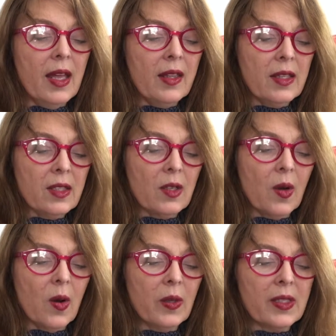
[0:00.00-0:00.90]
This
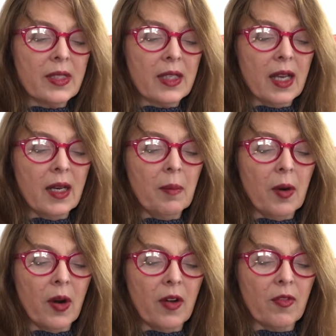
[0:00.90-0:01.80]
goal is set
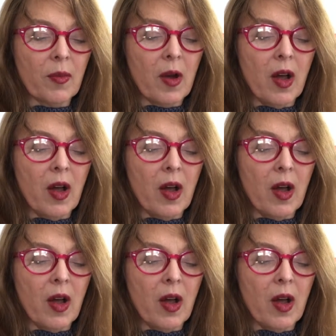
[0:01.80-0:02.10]
apart from